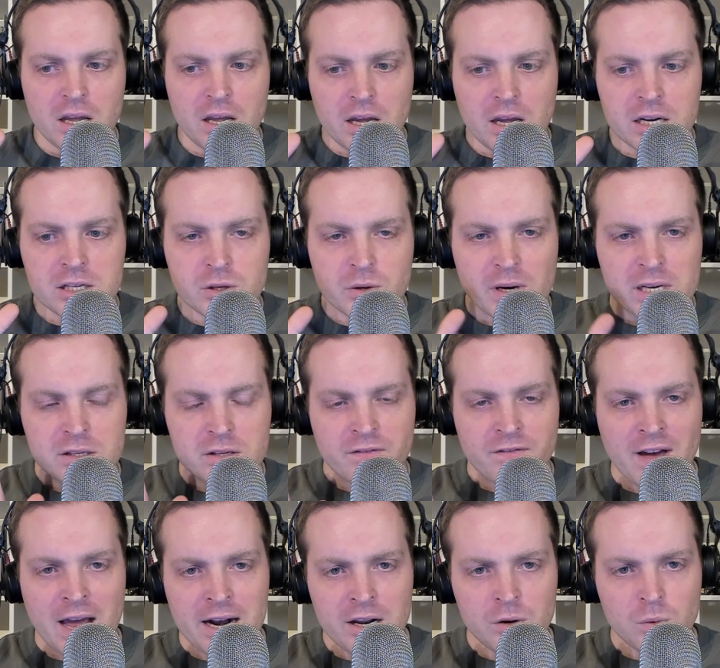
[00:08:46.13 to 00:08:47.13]
And so it's a
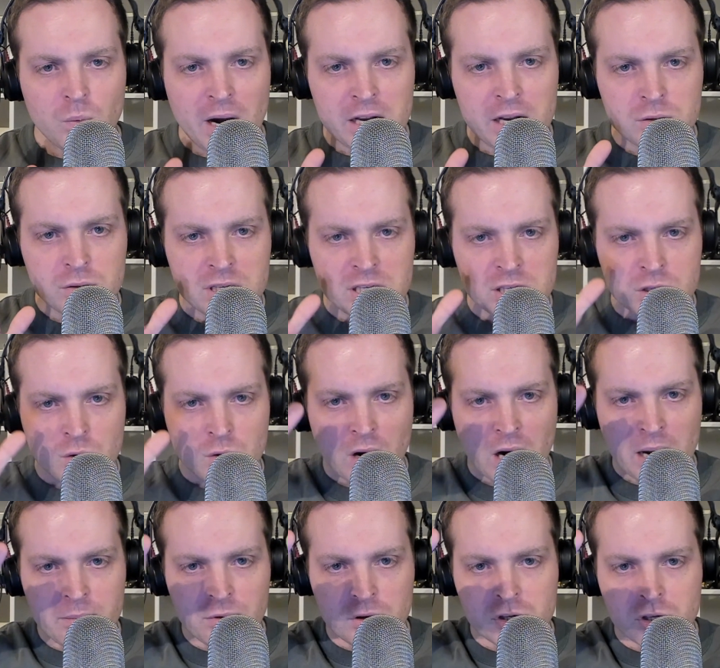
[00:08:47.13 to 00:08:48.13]
valid way to
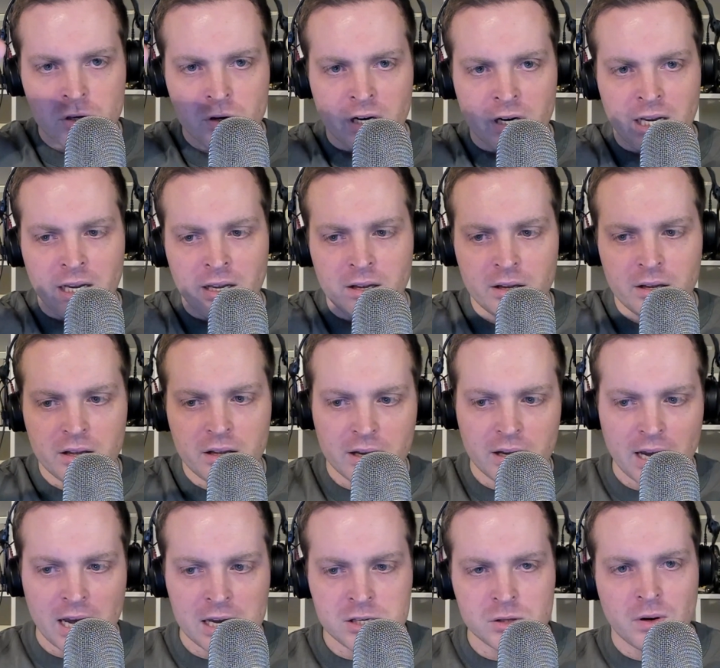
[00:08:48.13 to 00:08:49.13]
describe your journey
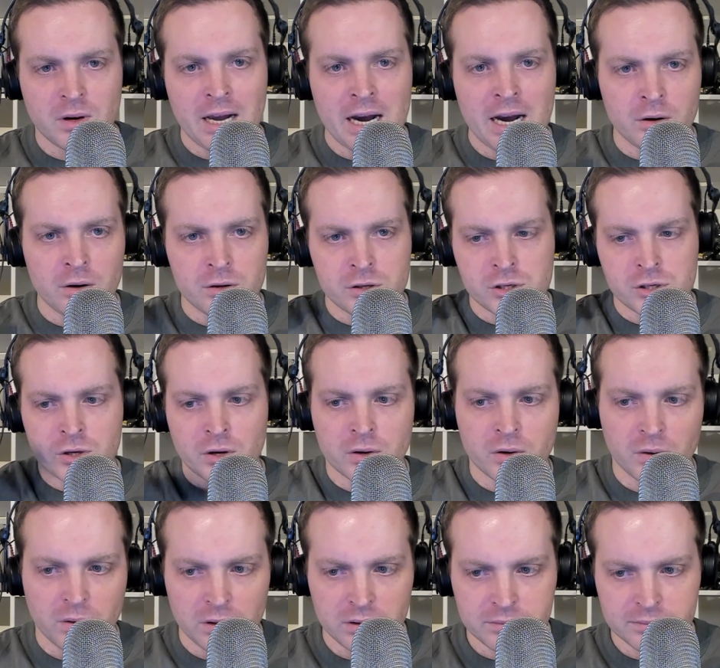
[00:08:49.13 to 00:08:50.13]
as a line on a
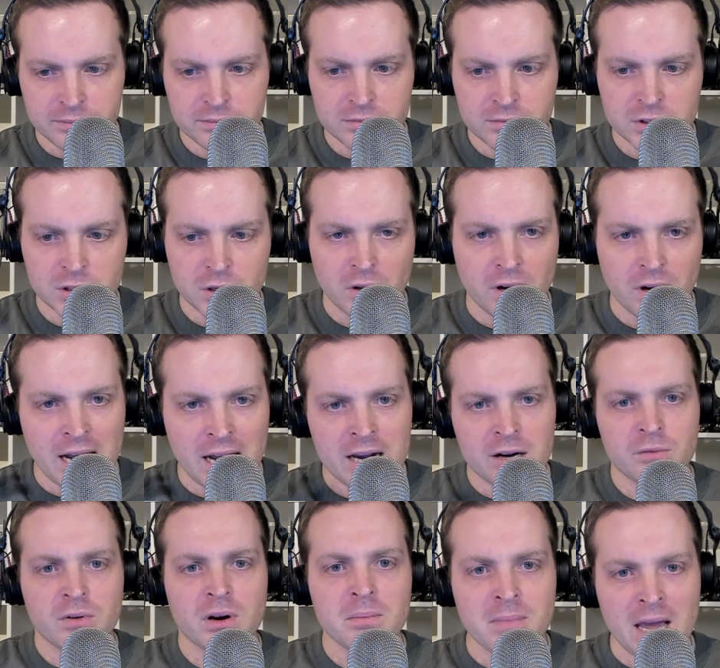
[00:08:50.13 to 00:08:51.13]
circle. So the line
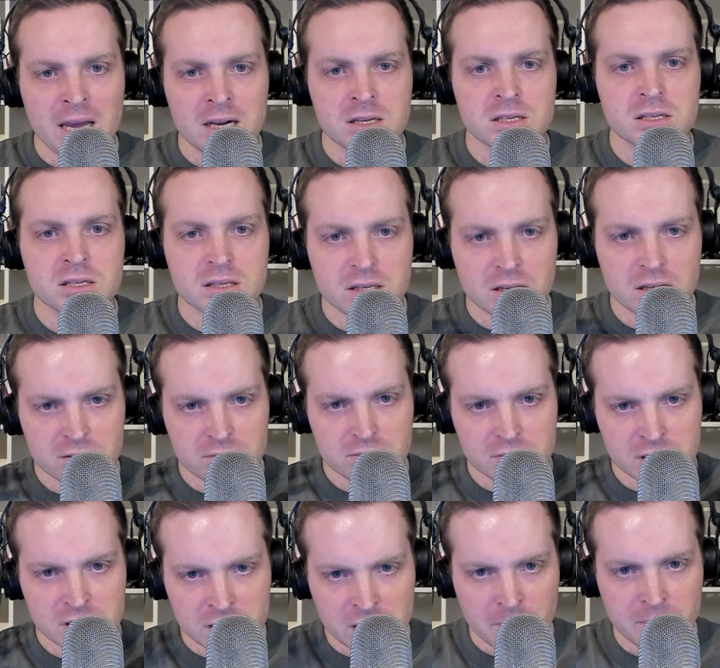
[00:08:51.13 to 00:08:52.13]
remains
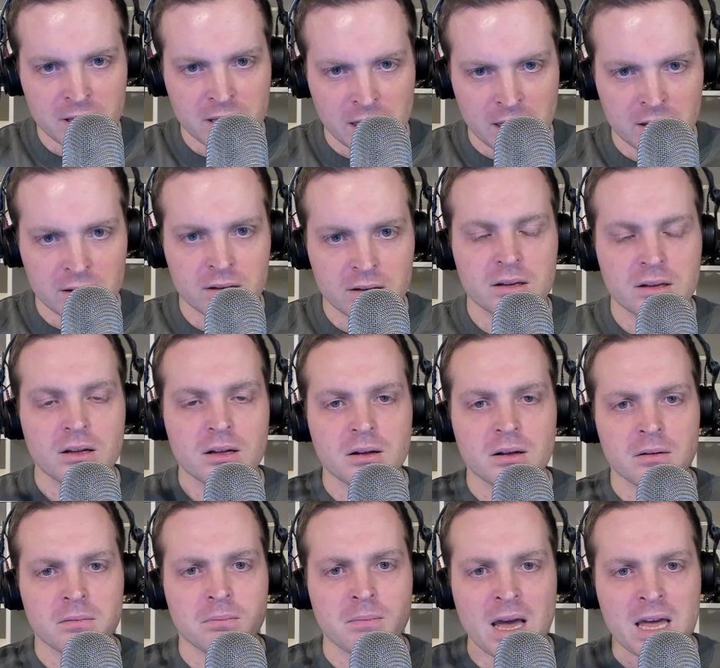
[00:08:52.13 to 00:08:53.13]
something
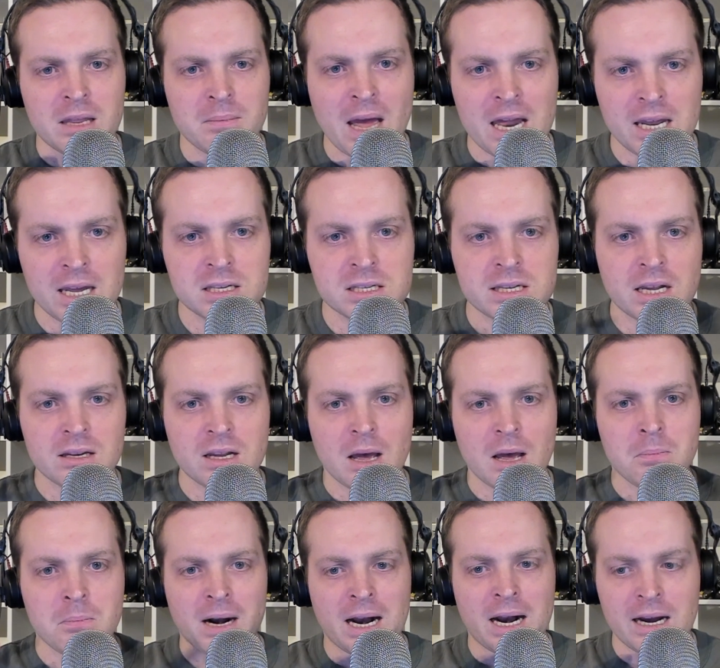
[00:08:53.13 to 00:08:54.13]
of mathematics that
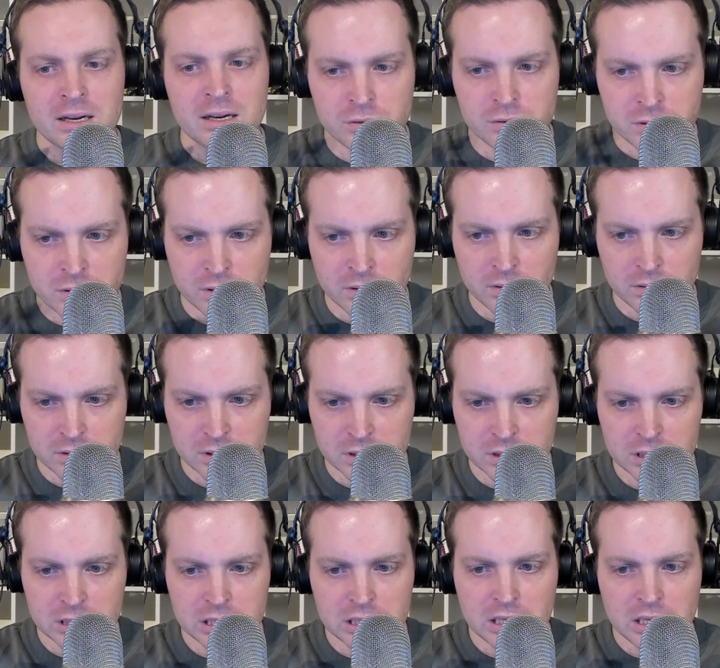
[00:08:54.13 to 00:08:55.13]
apply to circles.
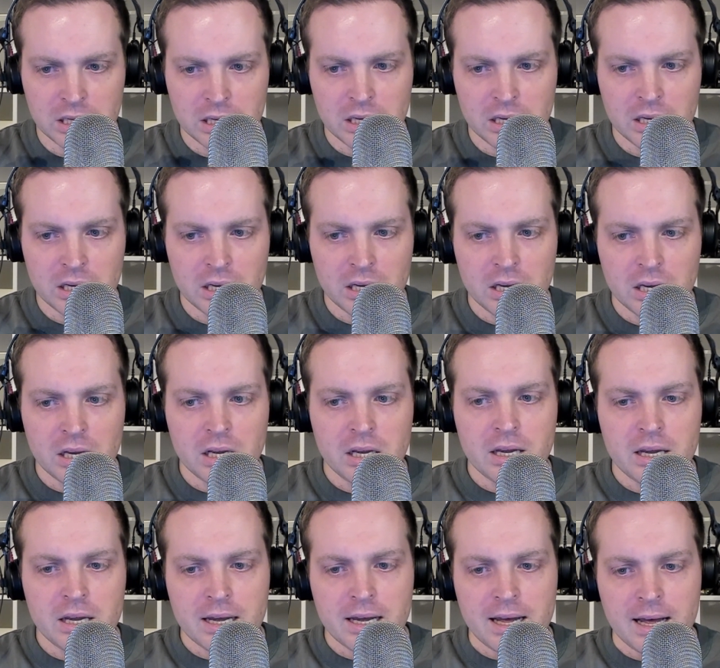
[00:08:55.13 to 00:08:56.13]

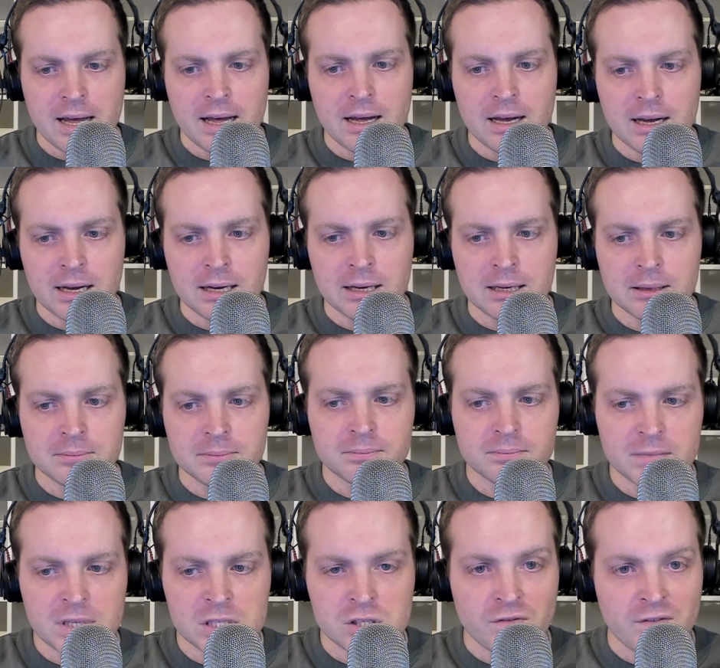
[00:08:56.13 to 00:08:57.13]

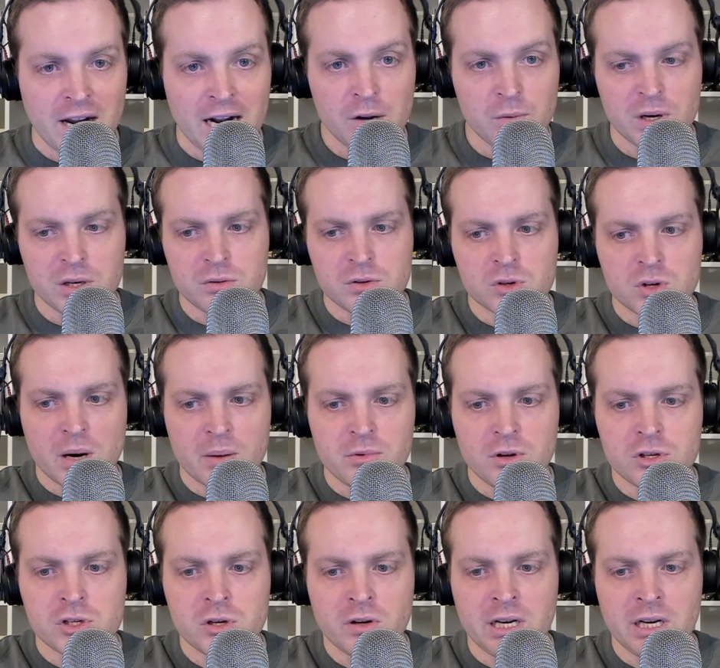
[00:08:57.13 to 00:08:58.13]
It's a valid way to describe your
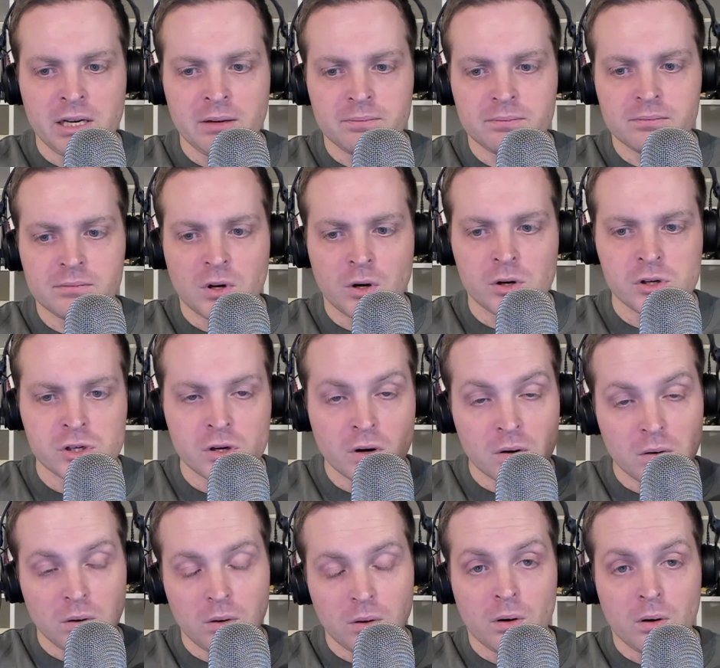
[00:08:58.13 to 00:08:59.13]
journey on a
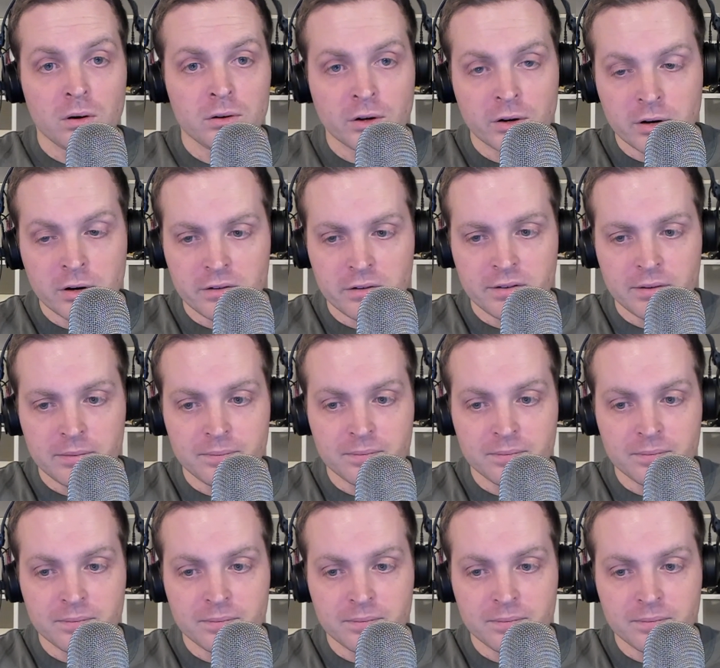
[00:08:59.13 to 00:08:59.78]
circle or on a curve.